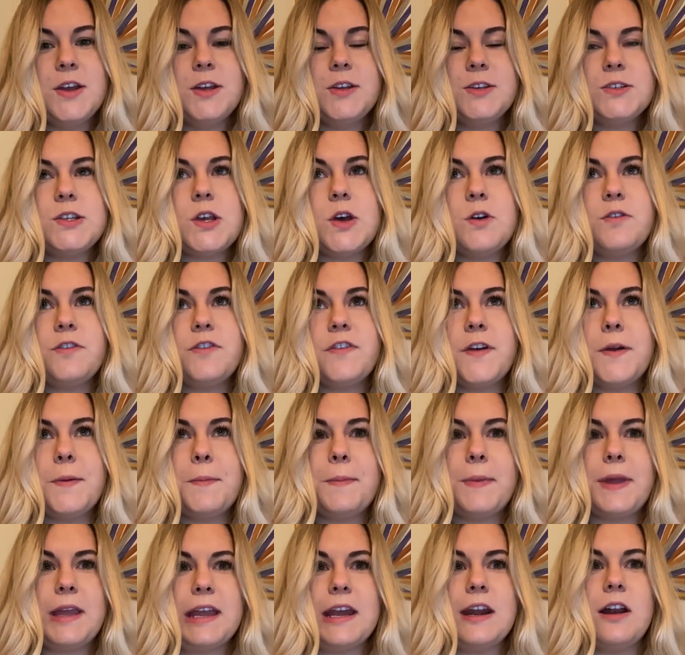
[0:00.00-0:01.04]
So for
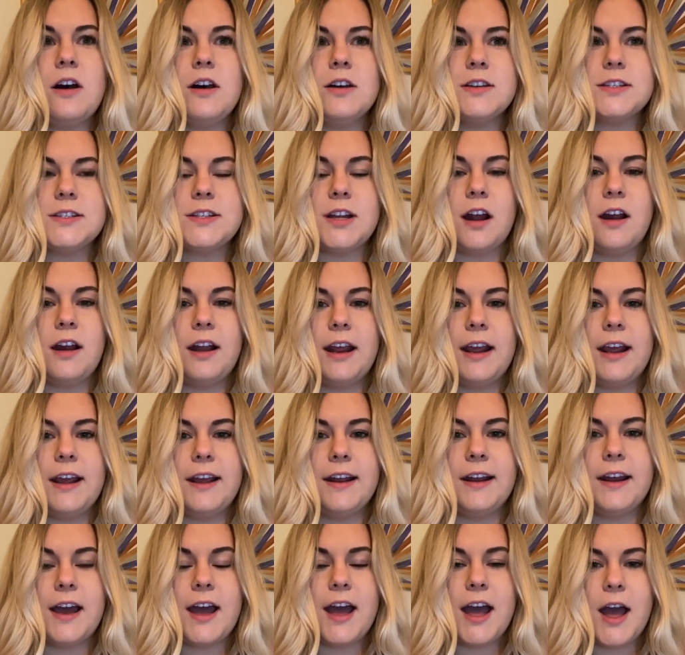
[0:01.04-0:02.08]
me, it all
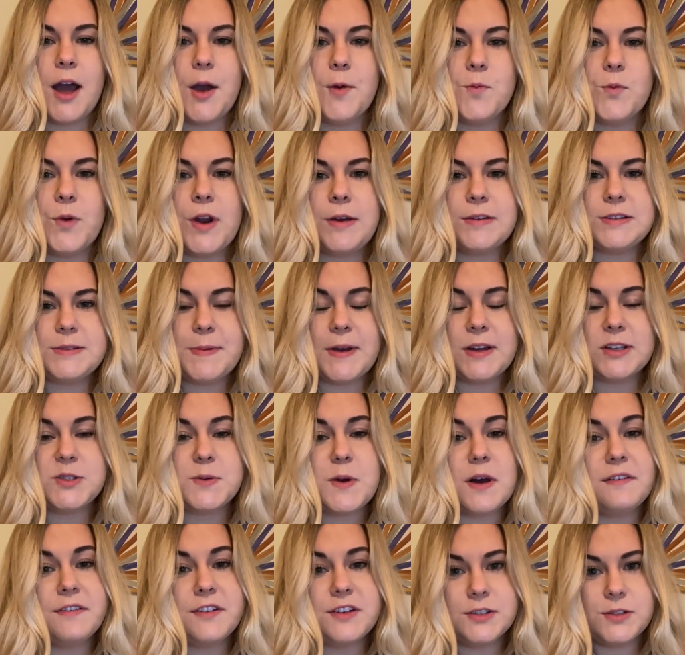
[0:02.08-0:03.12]
started when I was about
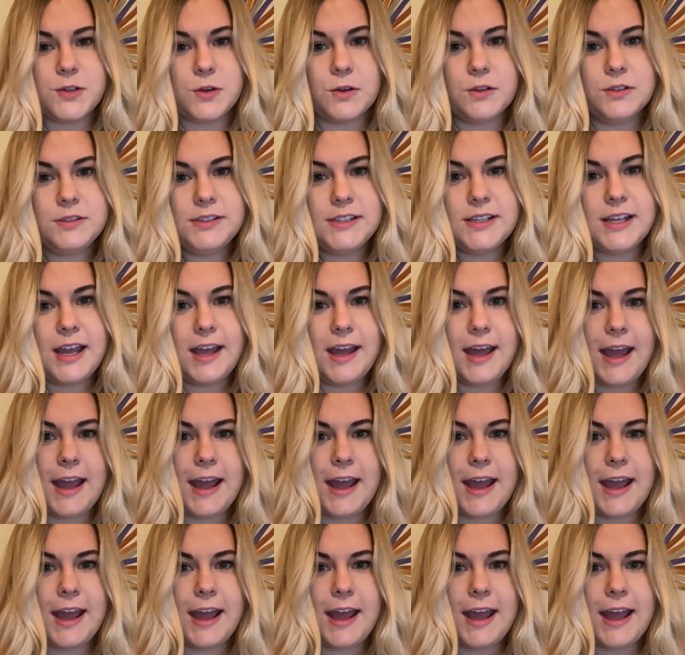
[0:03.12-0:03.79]
12 years old,